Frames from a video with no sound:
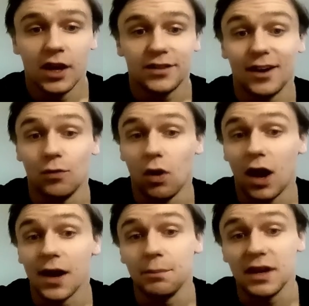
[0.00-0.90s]
Now,
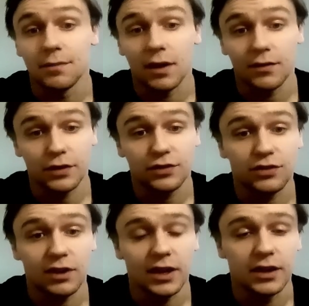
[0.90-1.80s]
what I mean by
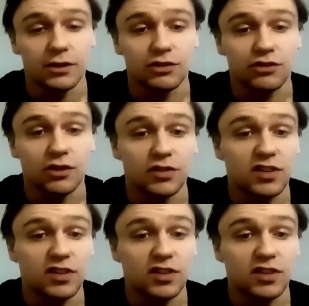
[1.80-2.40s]
this is